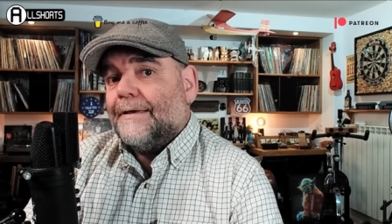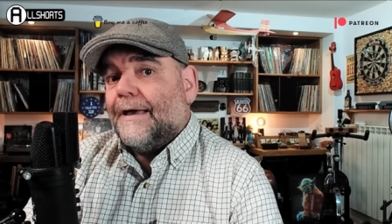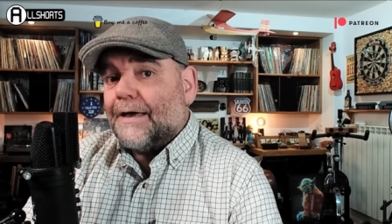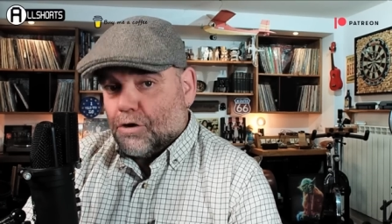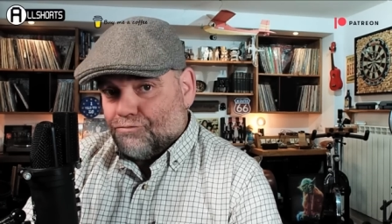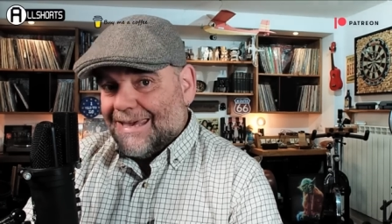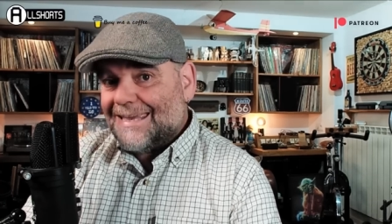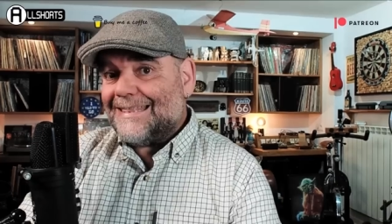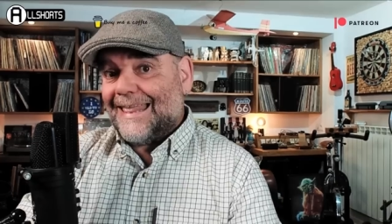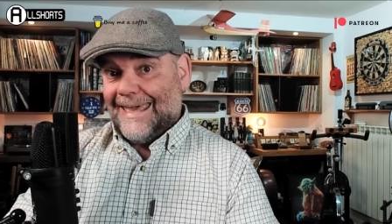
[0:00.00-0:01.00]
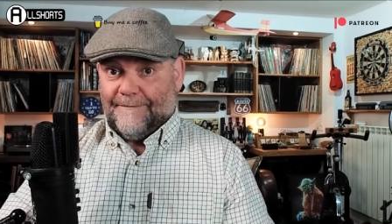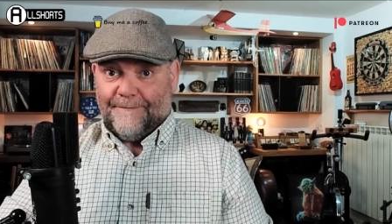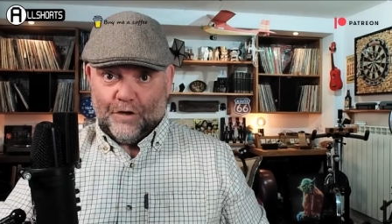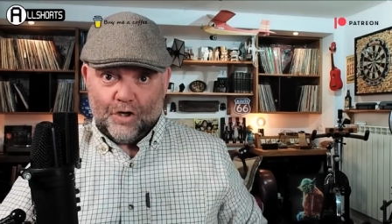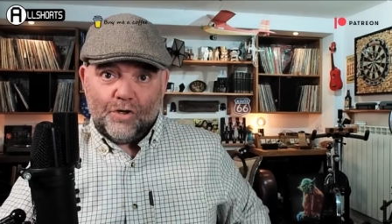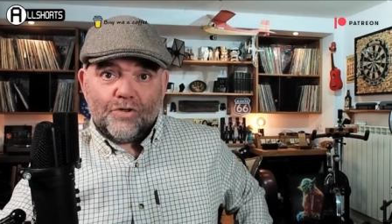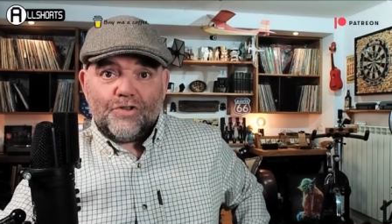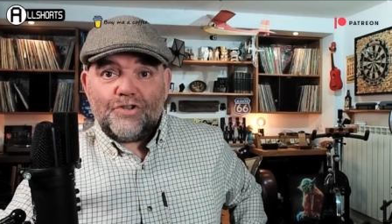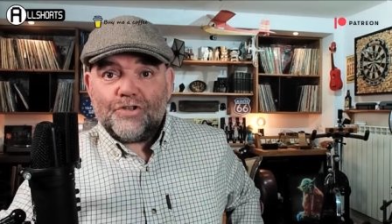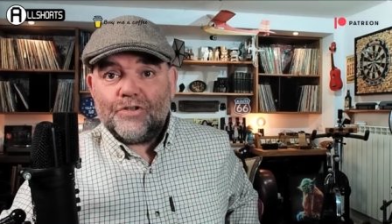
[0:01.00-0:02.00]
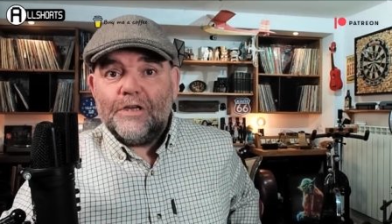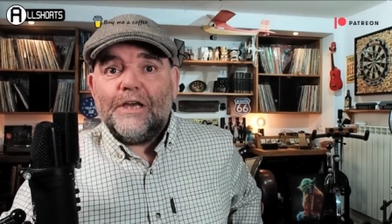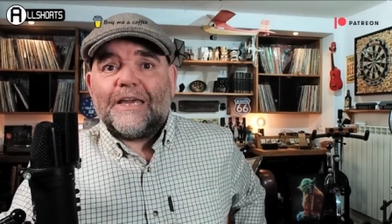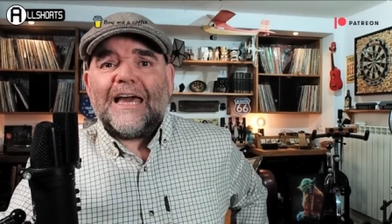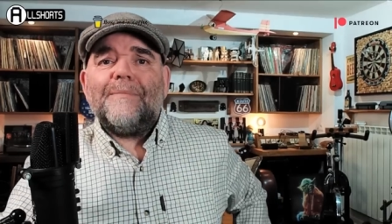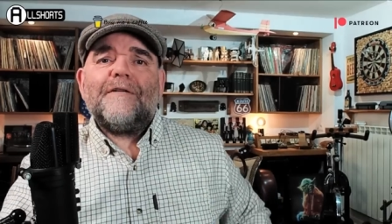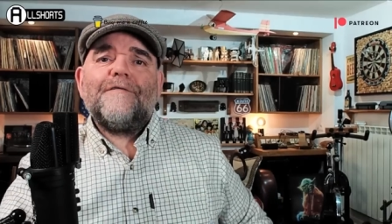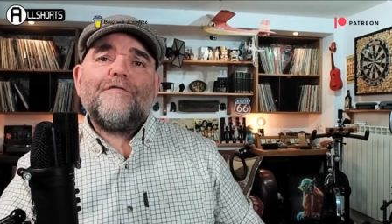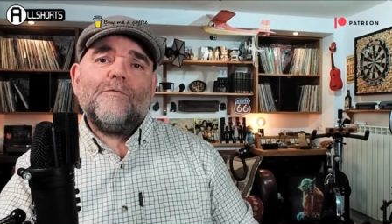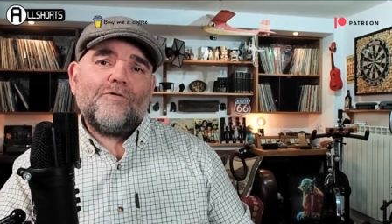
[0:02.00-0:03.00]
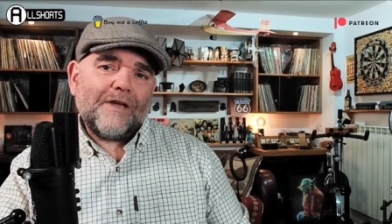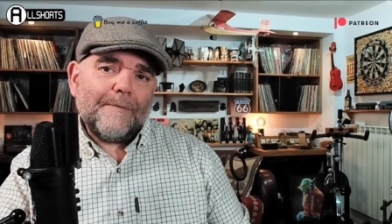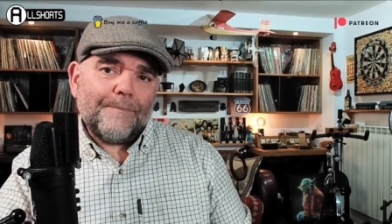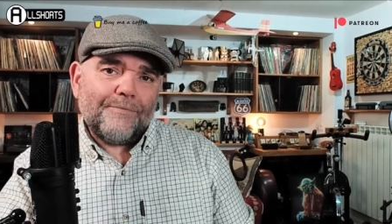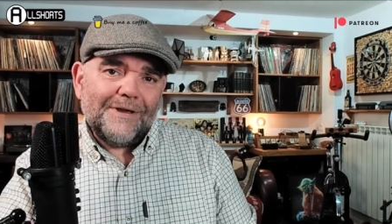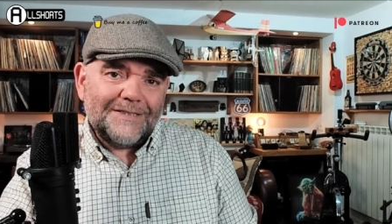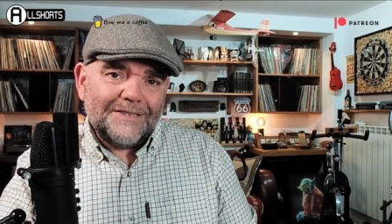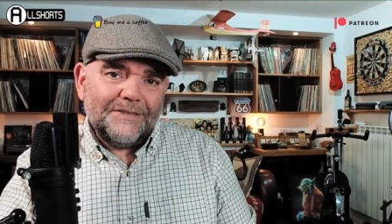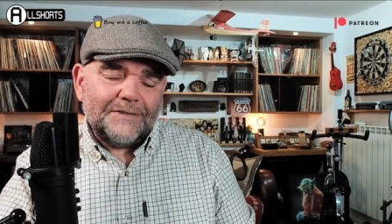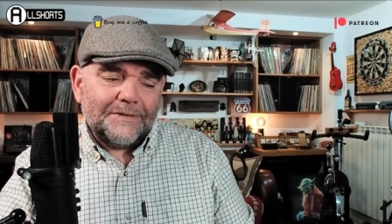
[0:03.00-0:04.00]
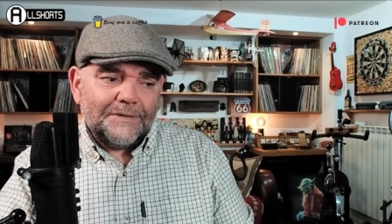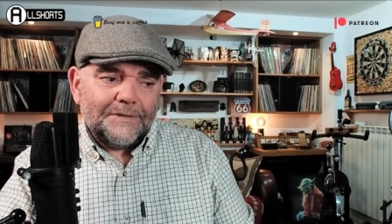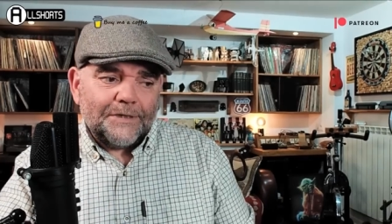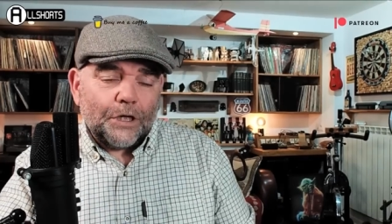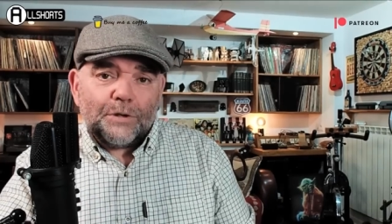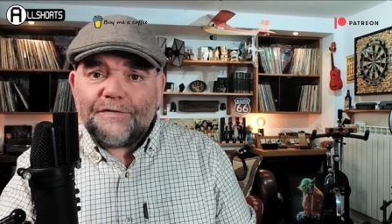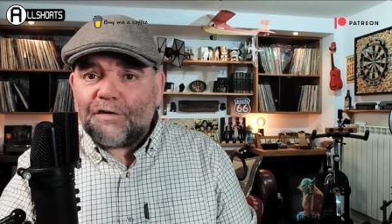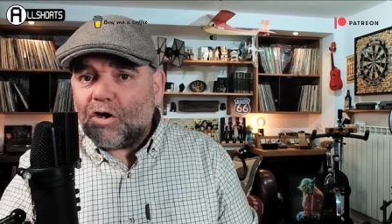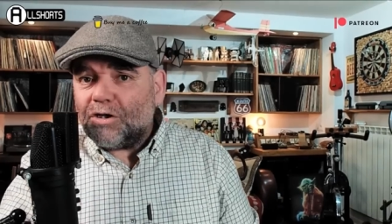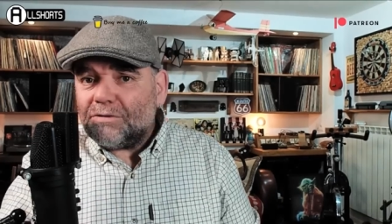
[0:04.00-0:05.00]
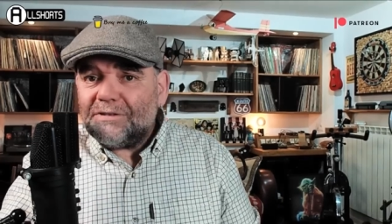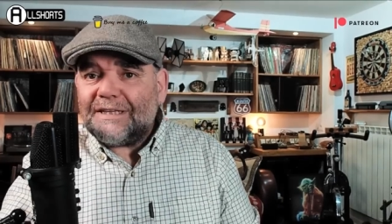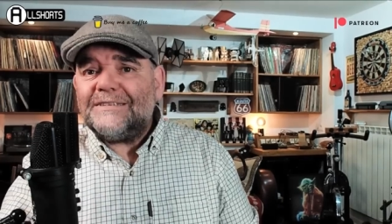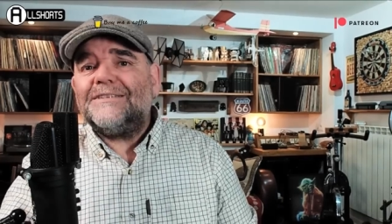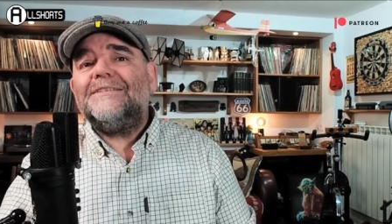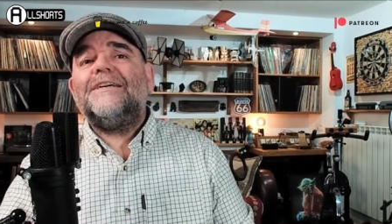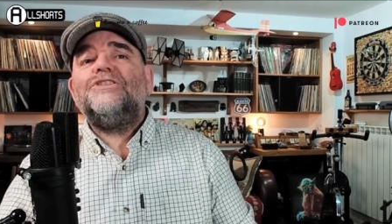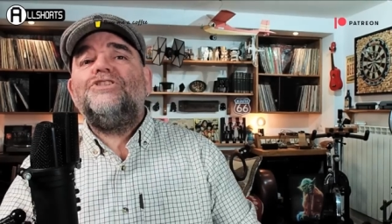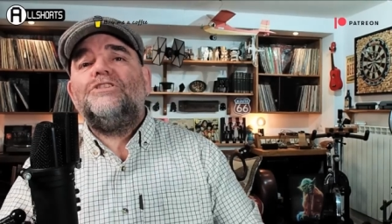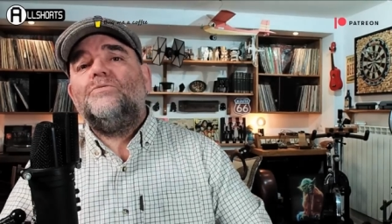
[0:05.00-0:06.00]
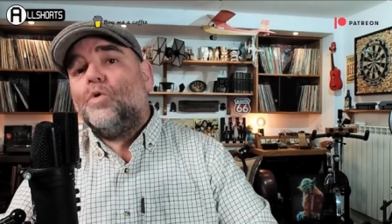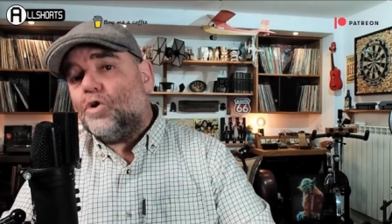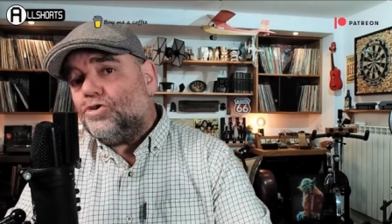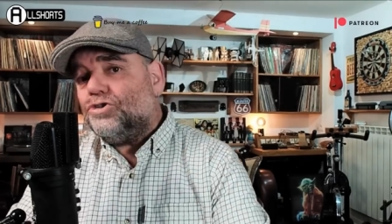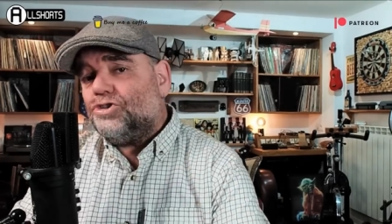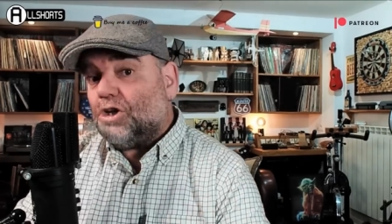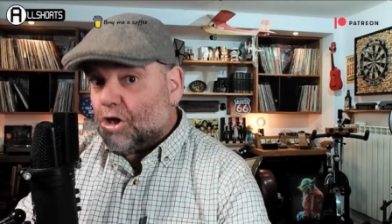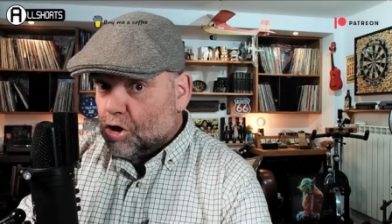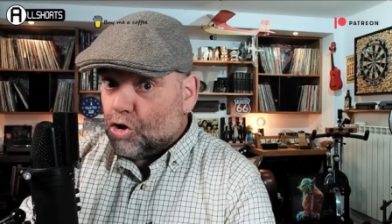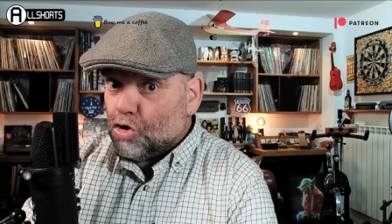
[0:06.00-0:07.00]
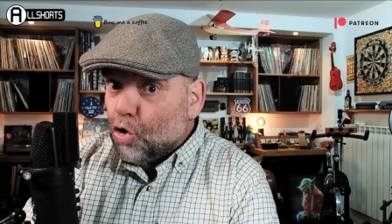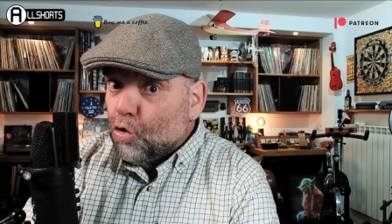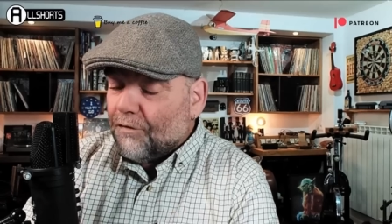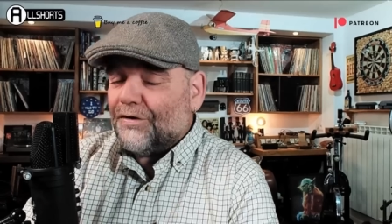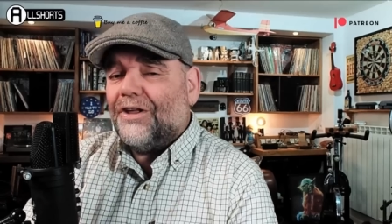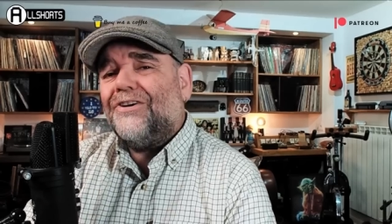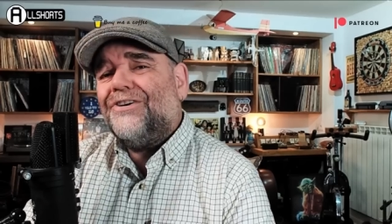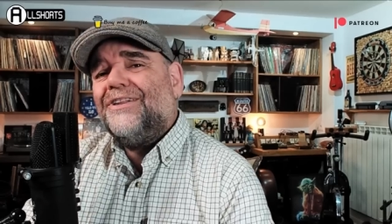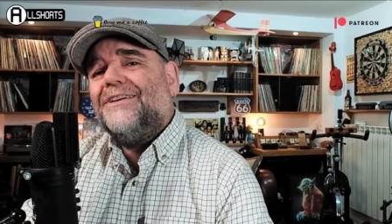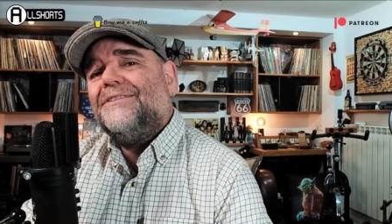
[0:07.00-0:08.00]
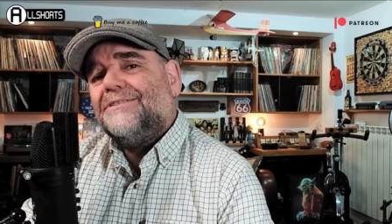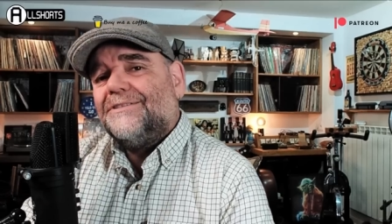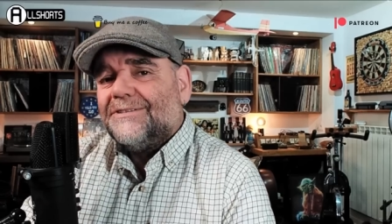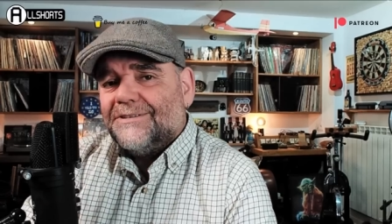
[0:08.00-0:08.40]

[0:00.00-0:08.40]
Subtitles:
a green lane for goods coming from Great Britain, whose final destination was Northern Ireland.